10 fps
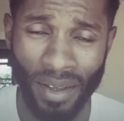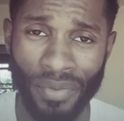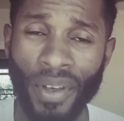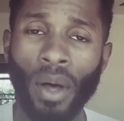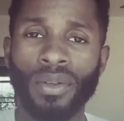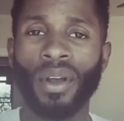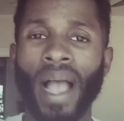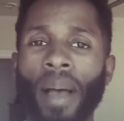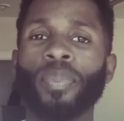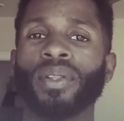Failure
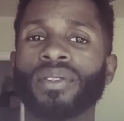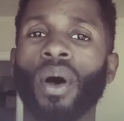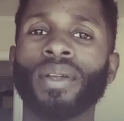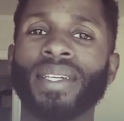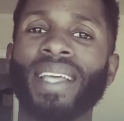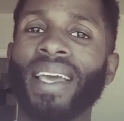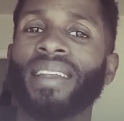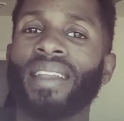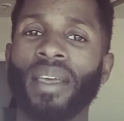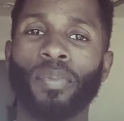happens on a day
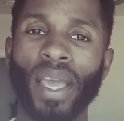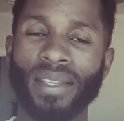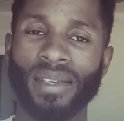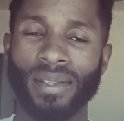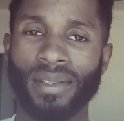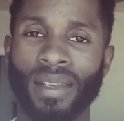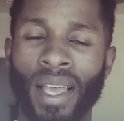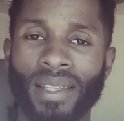to day basis.